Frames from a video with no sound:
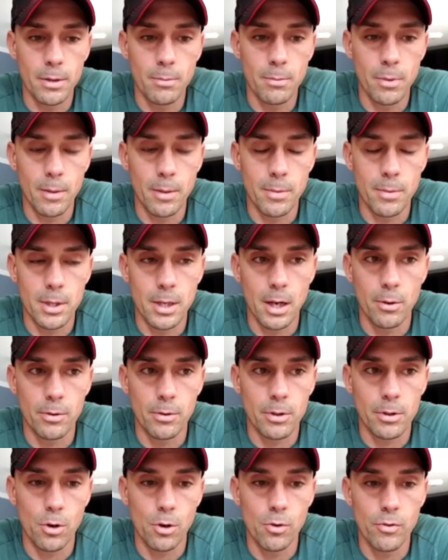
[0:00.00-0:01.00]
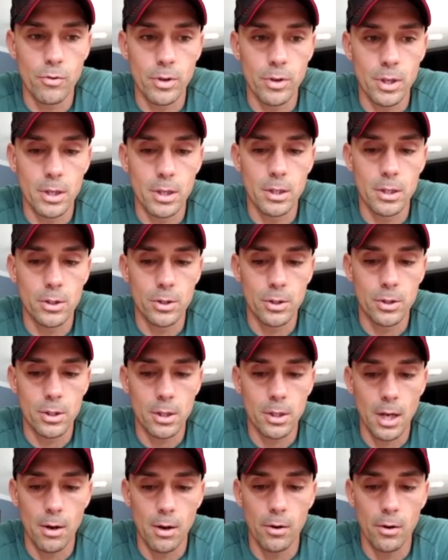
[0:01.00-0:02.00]
but I mean, yeah, with COVID and just
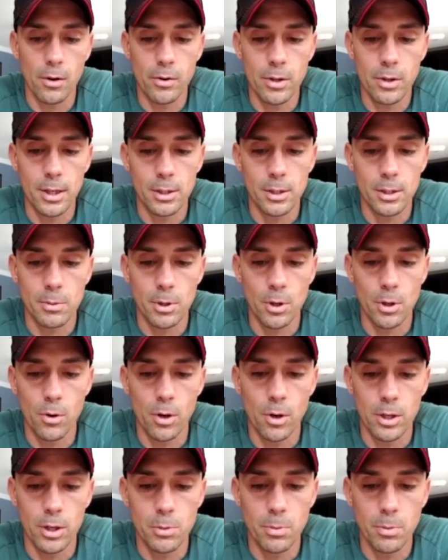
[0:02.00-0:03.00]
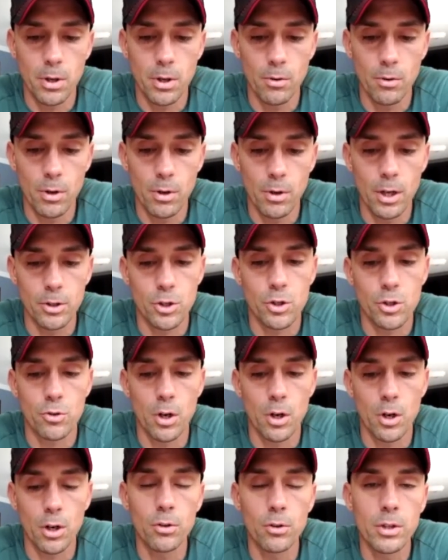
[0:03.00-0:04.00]
how everything's been going on, it's been a
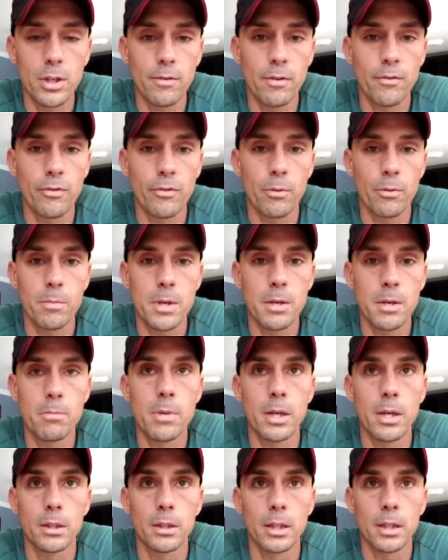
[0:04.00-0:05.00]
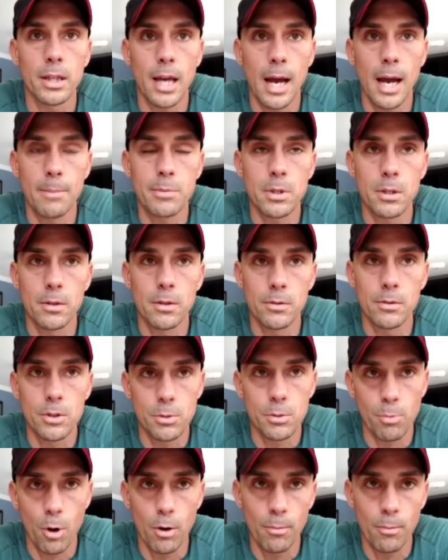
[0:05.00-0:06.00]
struggle even for me being the captain of the
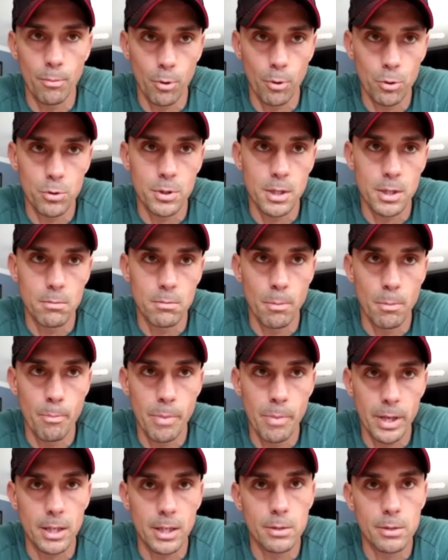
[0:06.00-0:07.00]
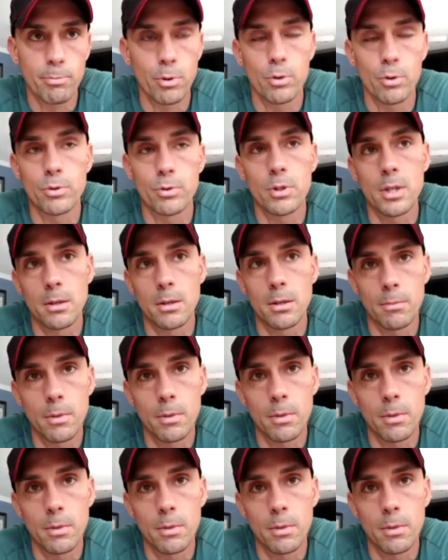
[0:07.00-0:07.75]
Spartan pro team, the biggest pro team,